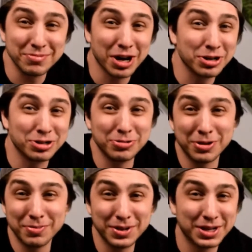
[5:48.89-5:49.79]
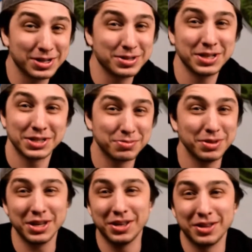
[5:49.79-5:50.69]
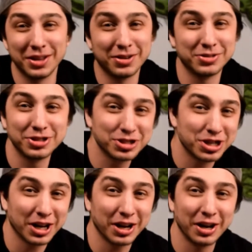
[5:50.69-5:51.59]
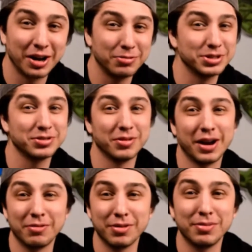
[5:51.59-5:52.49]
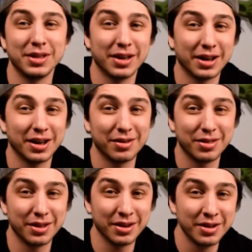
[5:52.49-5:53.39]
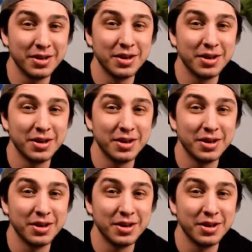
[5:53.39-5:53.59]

are doing it because it's me and they're just checking in on what's going on with me, that kind of thing,